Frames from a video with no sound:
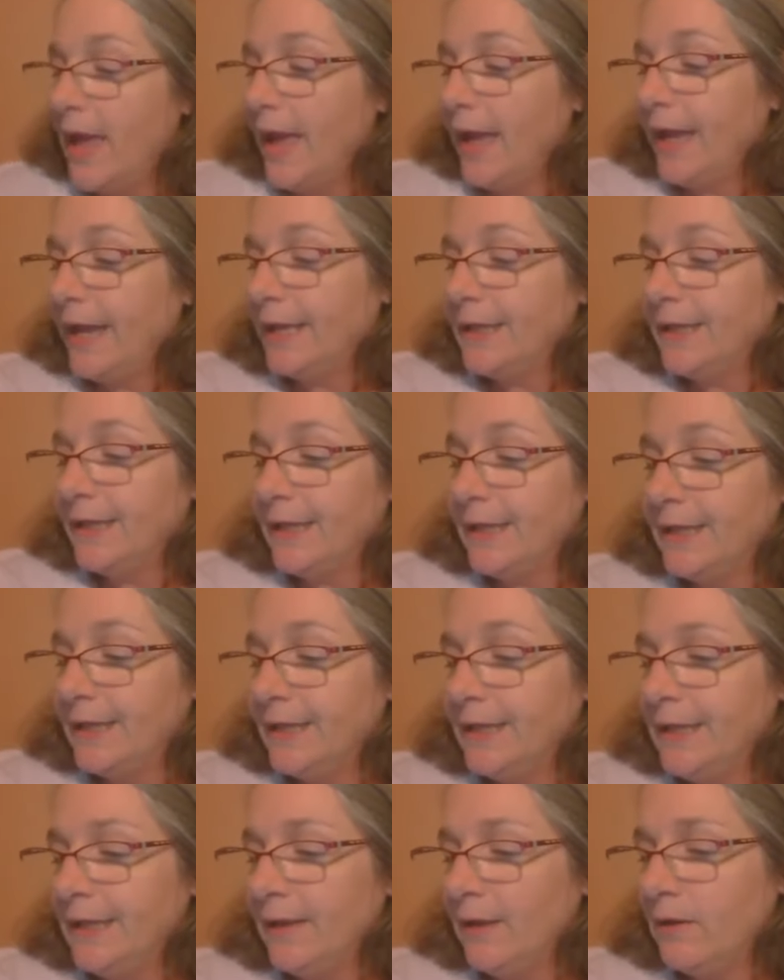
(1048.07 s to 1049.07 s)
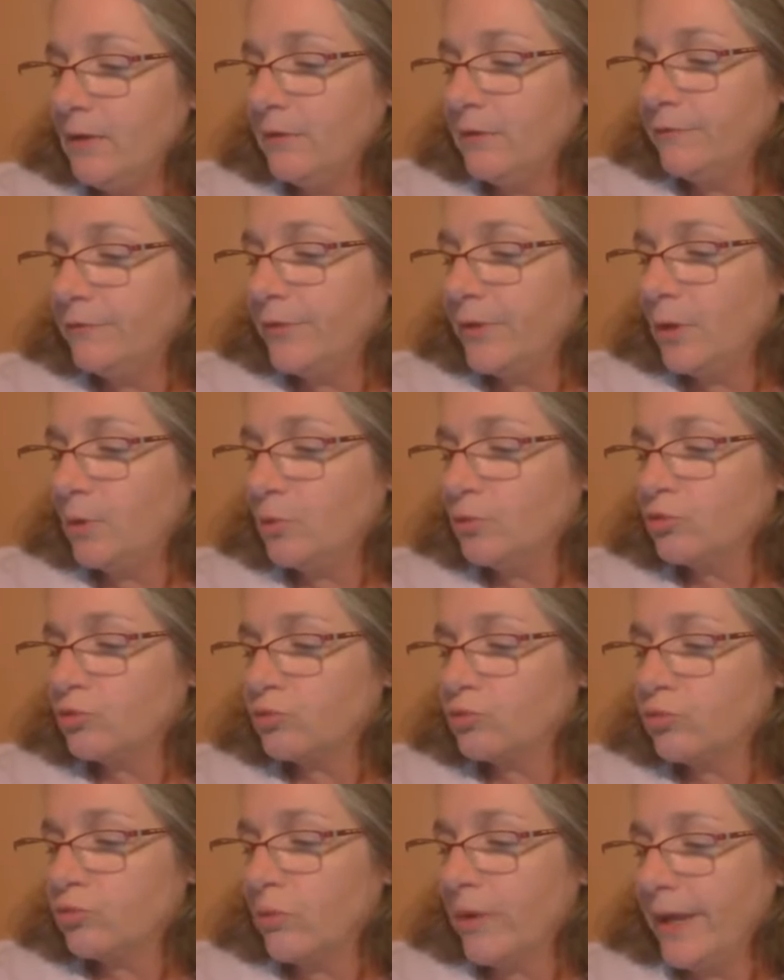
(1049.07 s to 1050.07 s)
And any of those
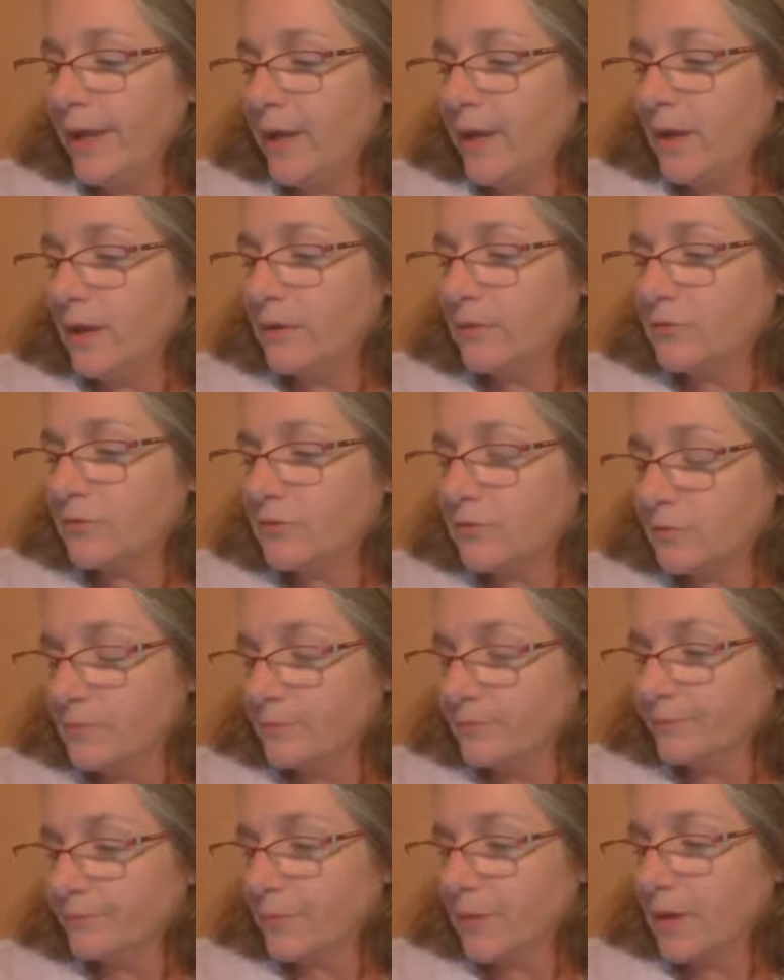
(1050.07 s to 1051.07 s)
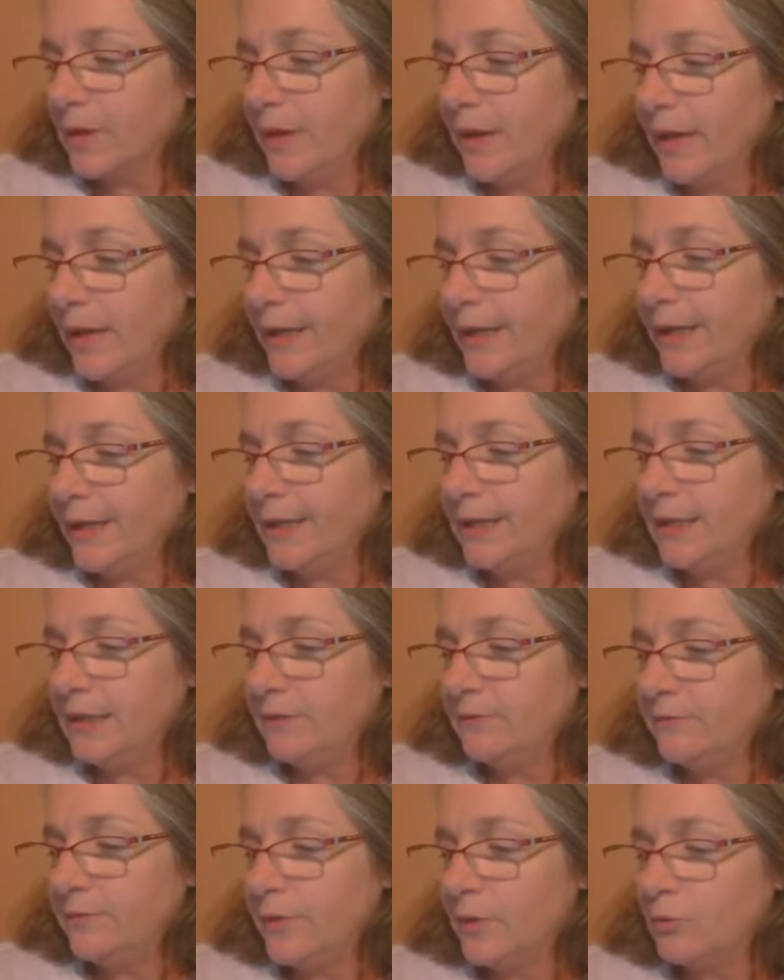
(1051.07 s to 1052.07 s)
reds, okay, any
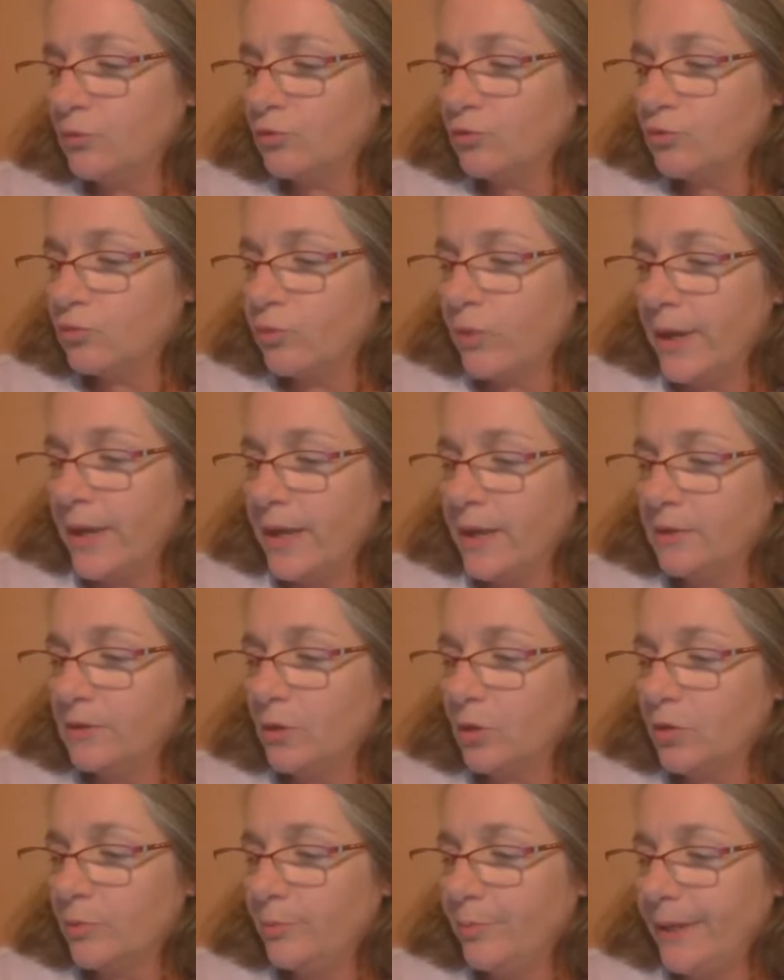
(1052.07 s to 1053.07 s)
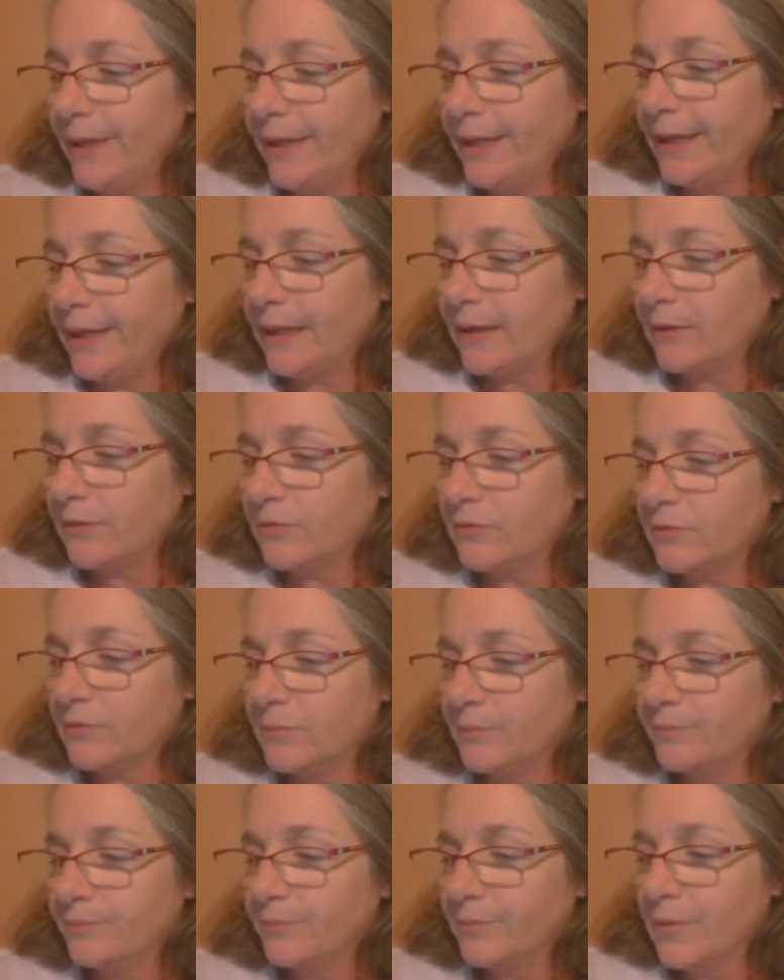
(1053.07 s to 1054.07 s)
of those red or
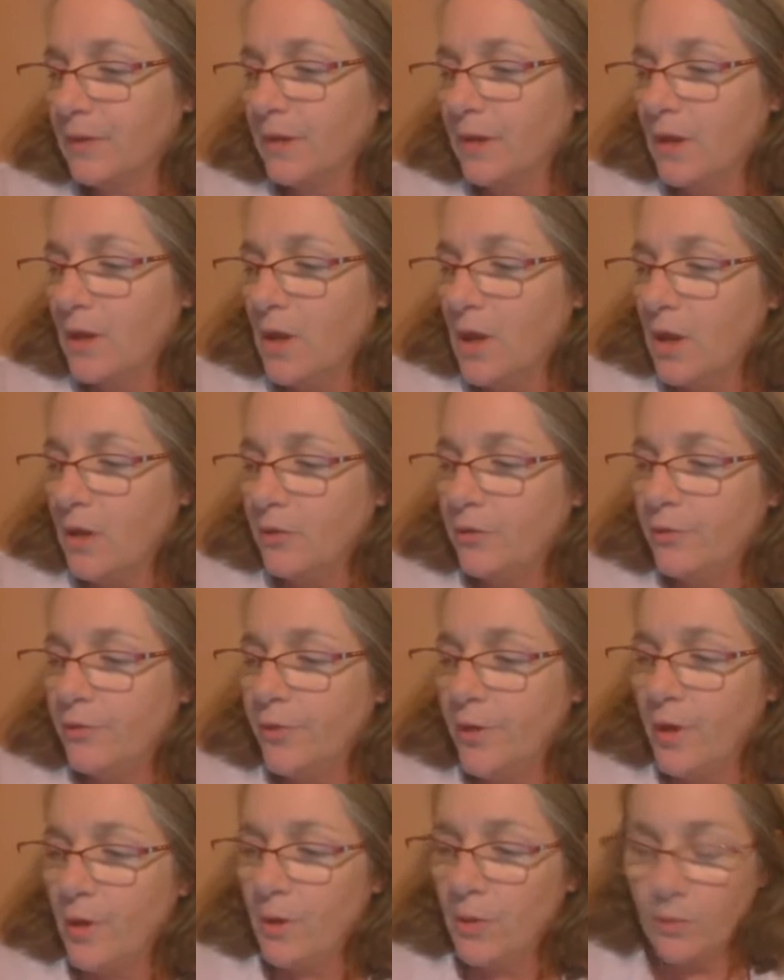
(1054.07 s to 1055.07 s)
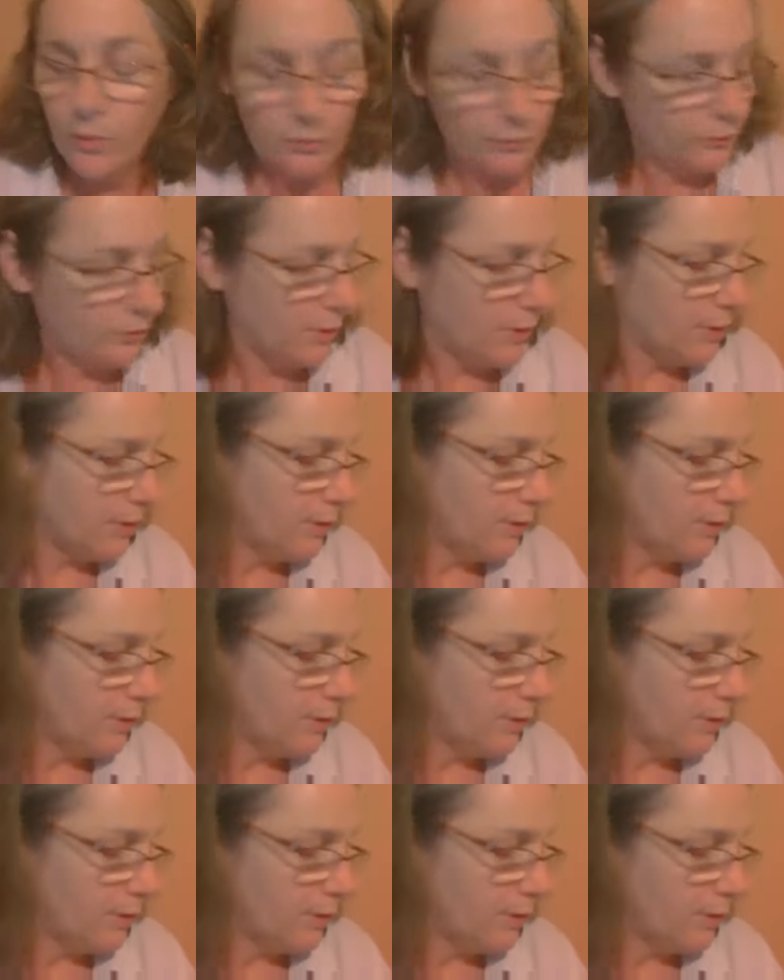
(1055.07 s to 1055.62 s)
pinks, those are